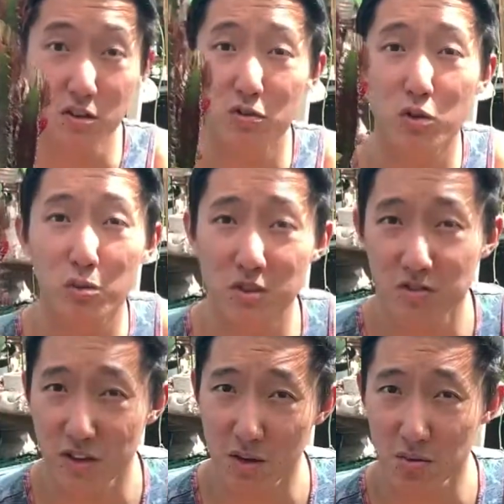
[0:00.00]
Euphorbia
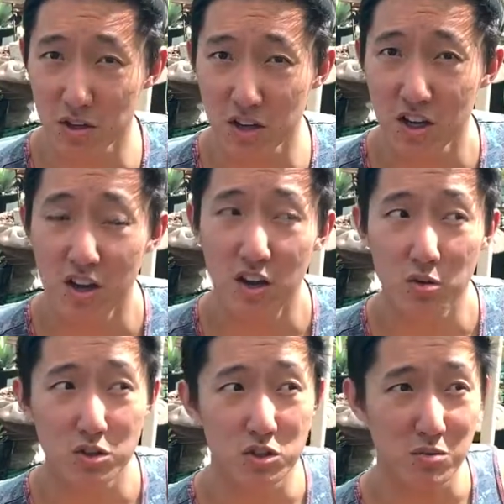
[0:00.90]
family,
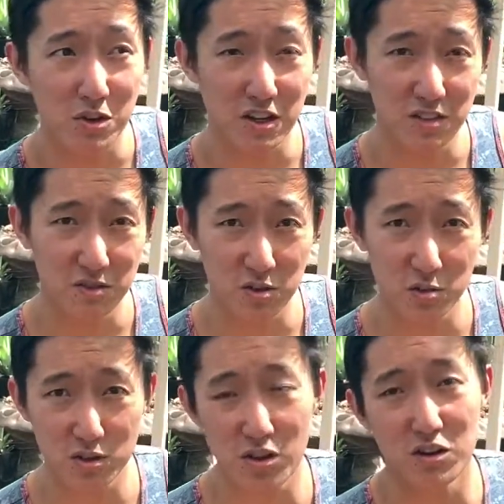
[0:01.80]
which my last video
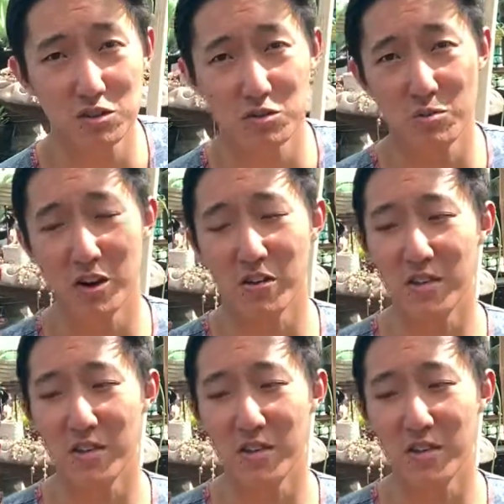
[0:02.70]
was also about